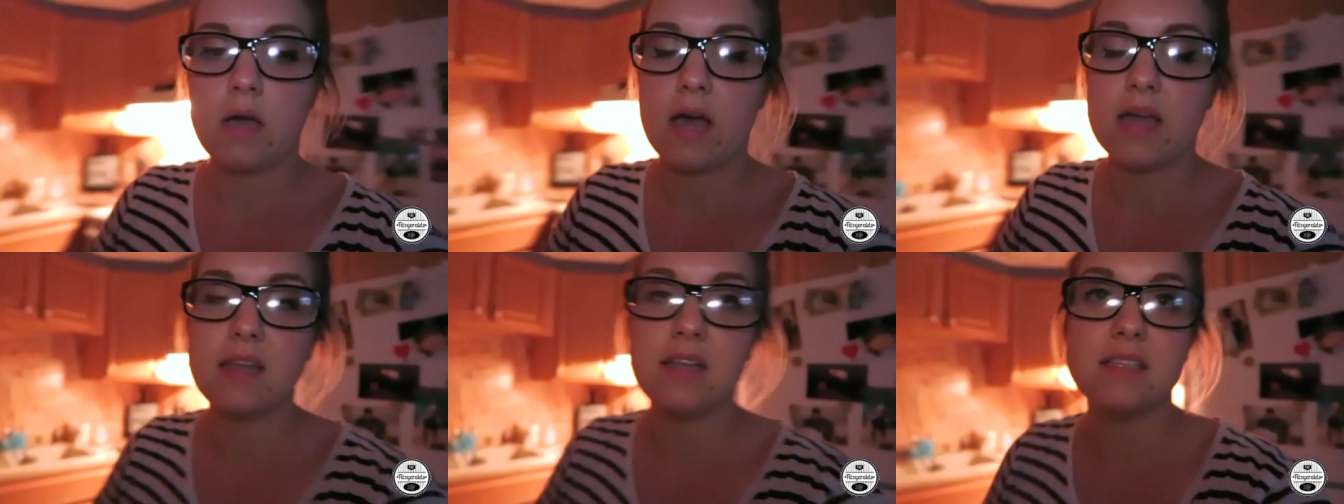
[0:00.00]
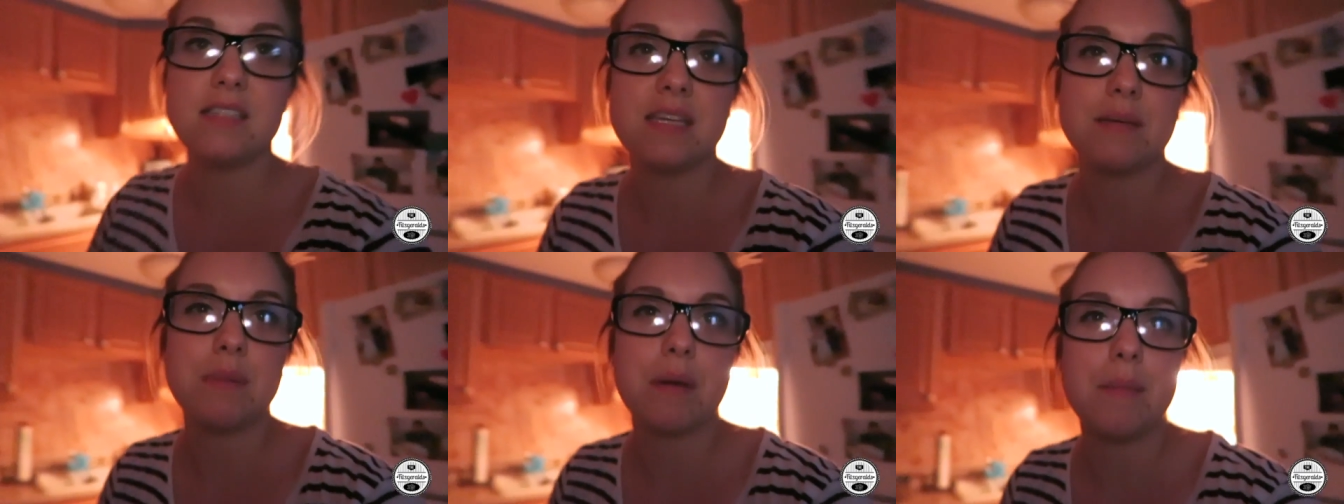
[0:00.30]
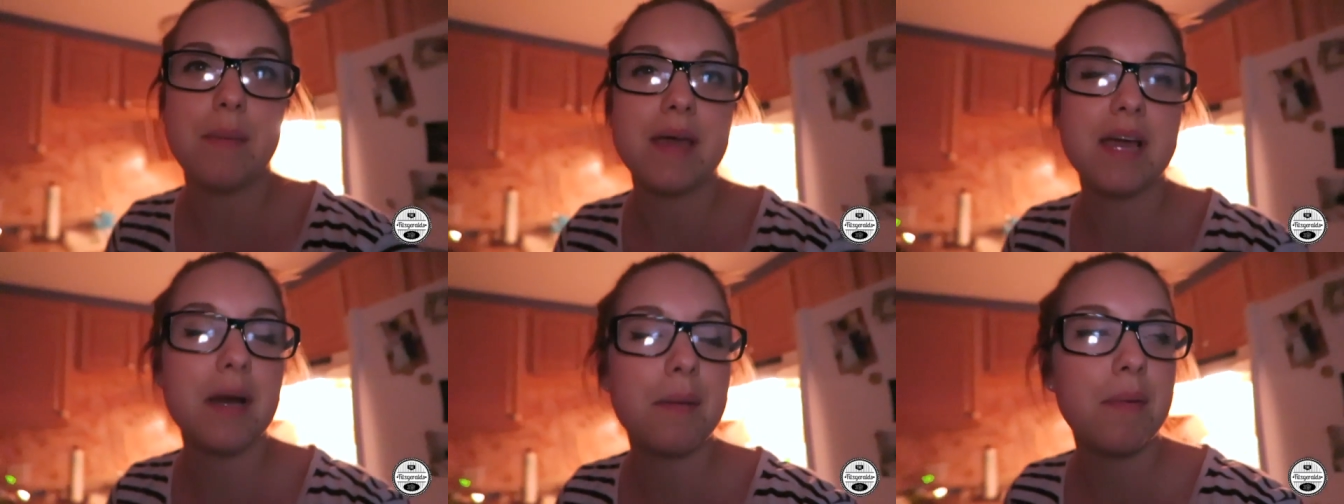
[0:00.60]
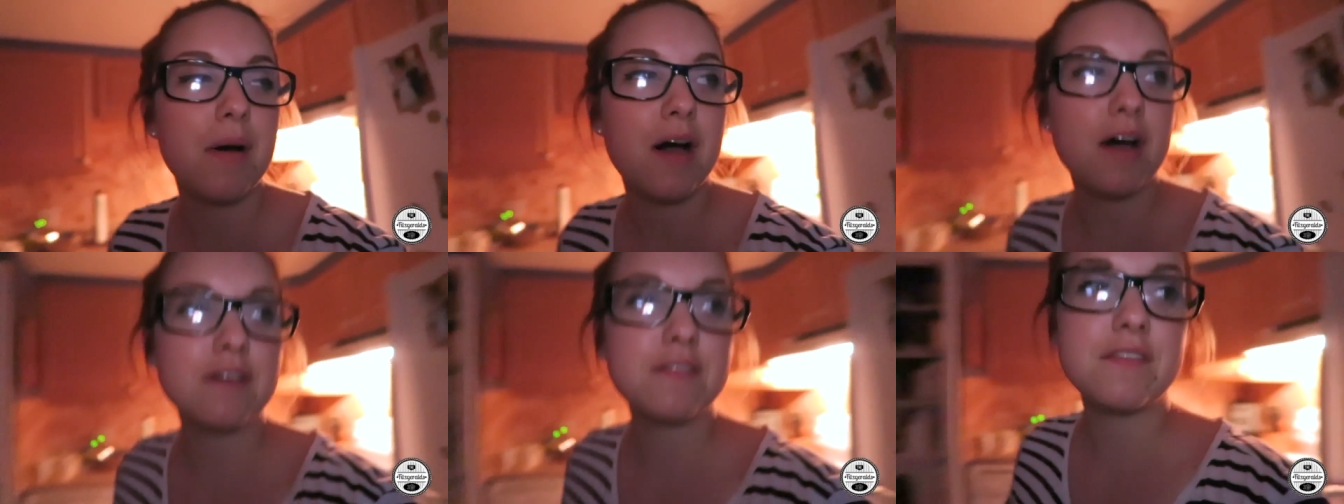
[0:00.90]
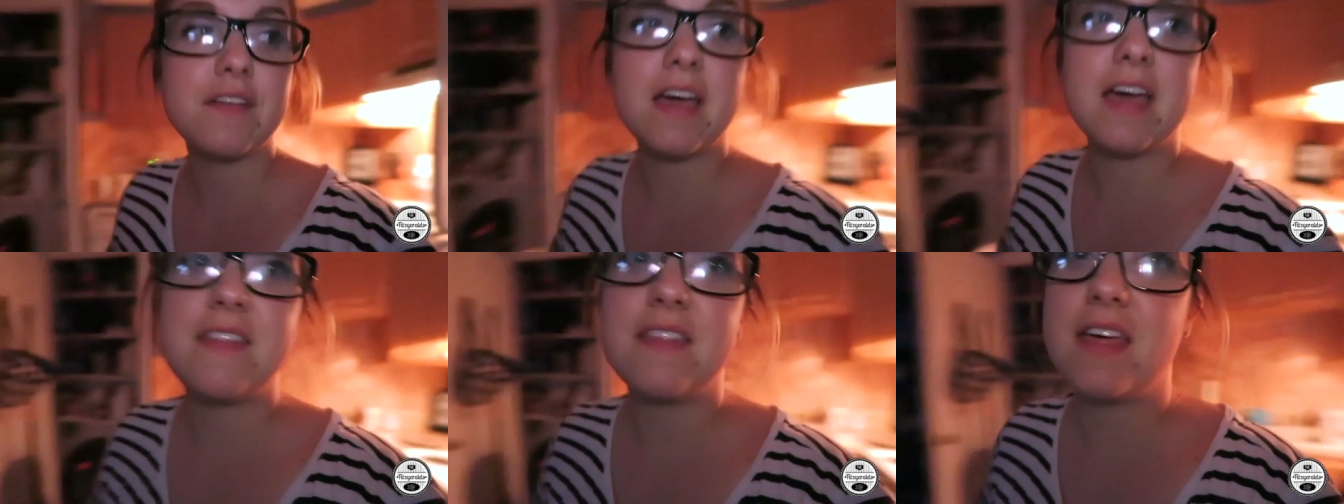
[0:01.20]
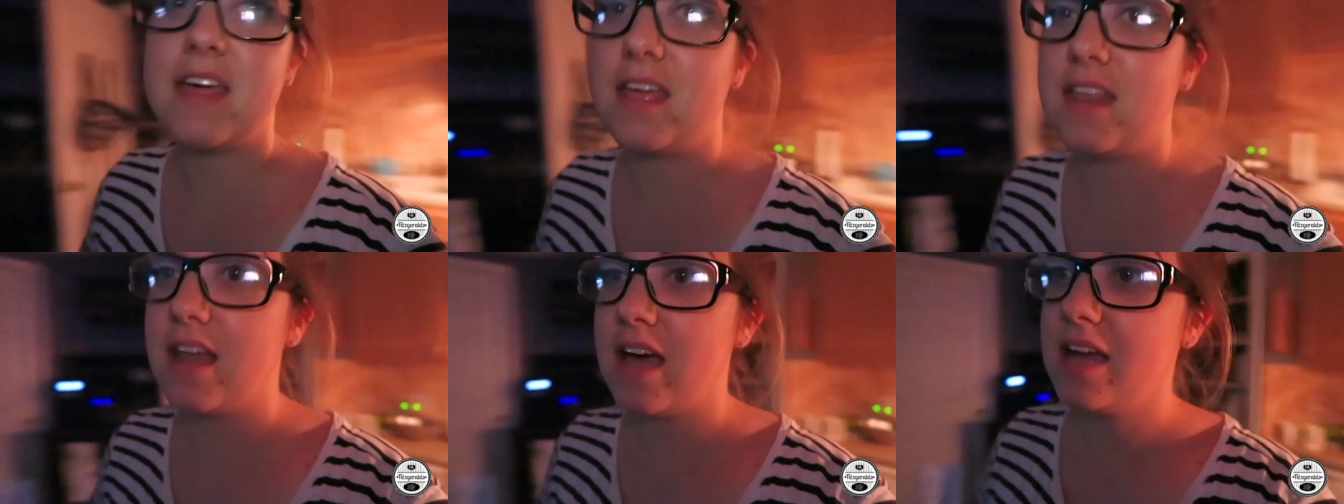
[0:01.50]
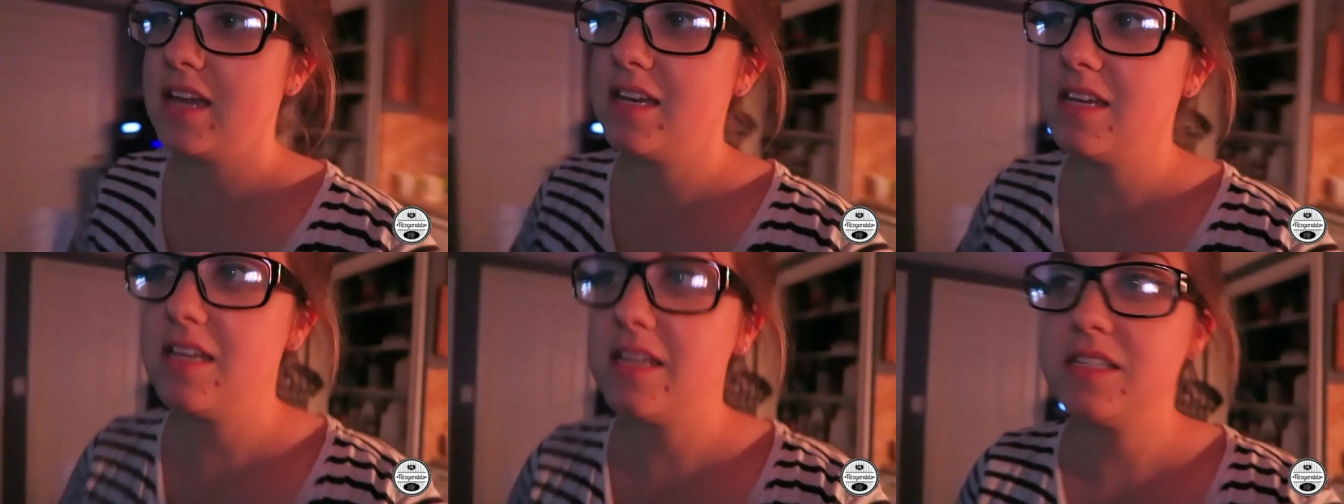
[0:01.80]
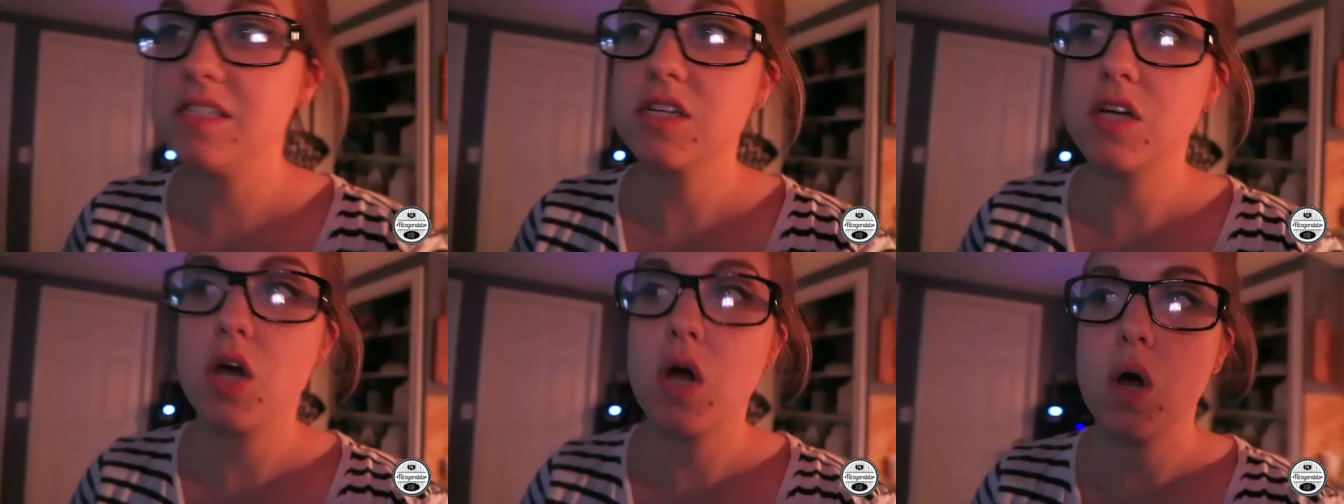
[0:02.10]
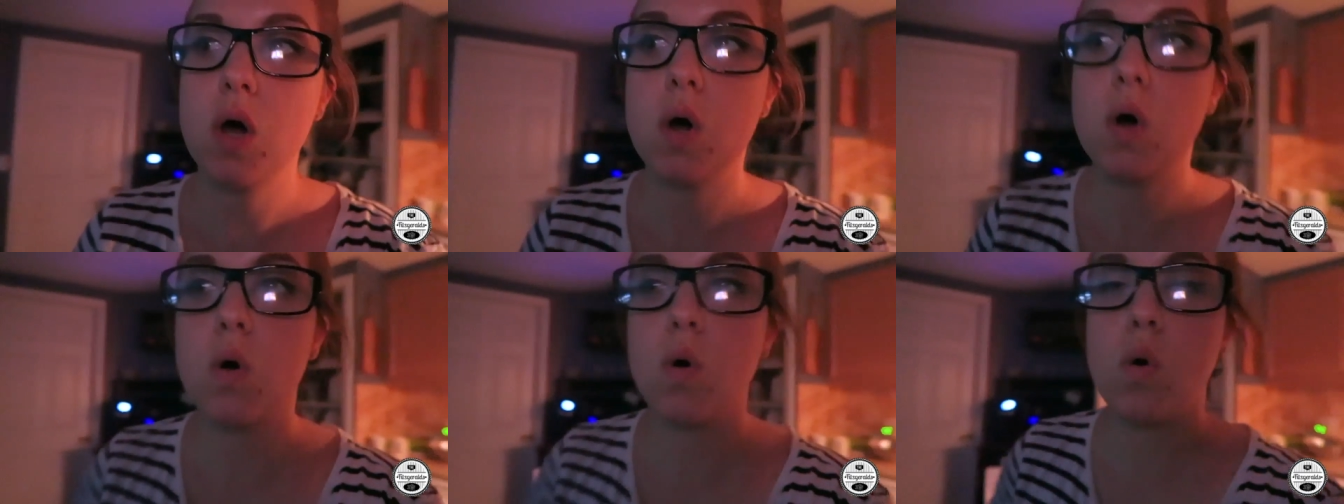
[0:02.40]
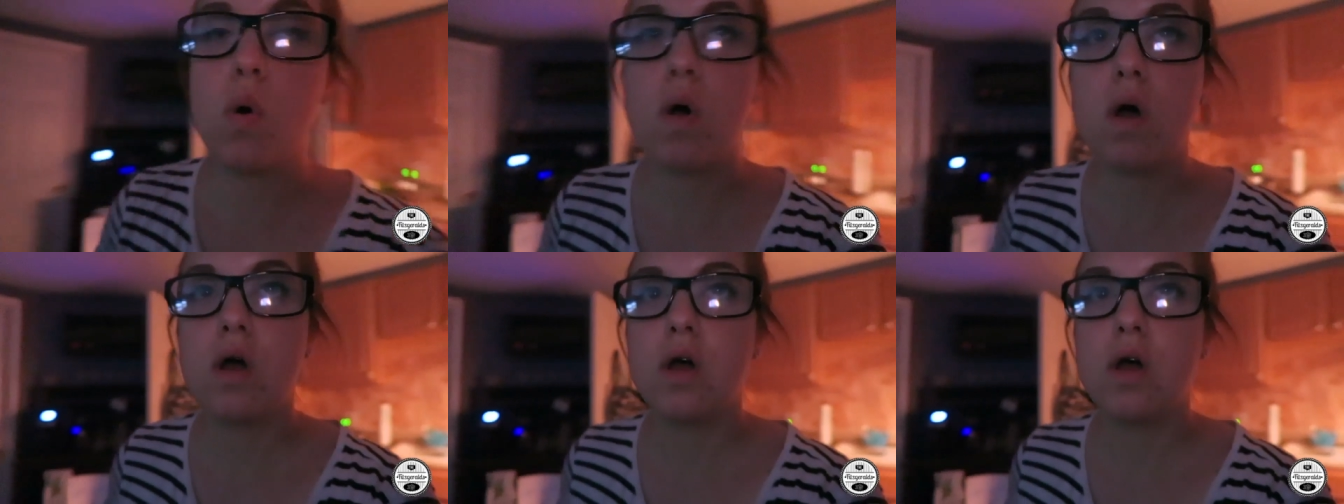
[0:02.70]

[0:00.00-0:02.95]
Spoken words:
I need to take my makeup off and then I need to go